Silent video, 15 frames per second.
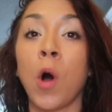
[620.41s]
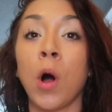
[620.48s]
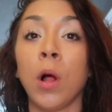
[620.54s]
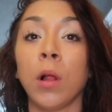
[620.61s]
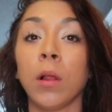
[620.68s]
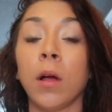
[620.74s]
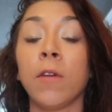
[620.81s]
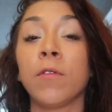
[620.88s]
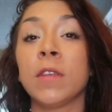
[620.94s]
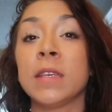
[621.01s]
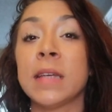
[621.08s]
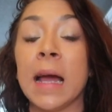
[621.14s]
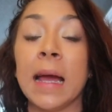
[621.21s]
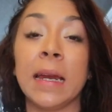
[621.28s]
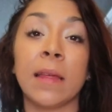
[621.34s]
all of the
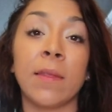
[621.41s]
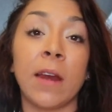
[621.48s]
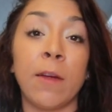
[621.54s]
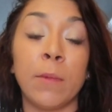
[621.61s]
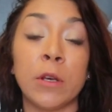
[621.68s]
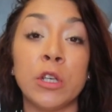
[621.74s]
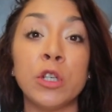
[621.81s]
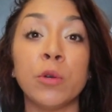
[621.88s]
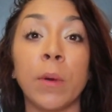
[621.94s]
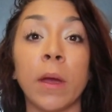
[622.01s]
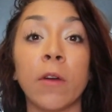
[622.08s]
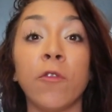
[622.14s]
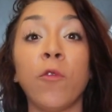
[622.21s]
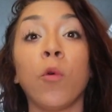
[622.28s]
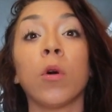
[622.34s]
dieting that I've been
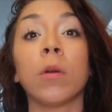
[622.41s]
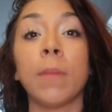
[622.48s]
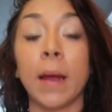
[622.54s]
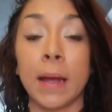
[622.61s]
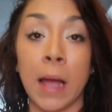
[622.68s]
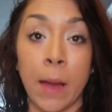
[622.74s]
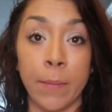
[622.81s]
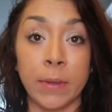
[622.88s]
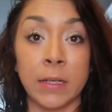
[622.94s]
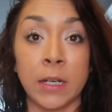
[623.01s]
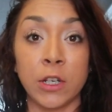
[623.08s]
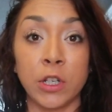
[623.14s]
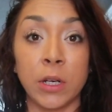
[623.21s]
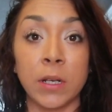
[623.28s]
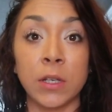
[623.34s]
doing for my
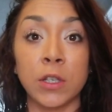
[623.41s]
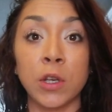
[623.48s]
competition.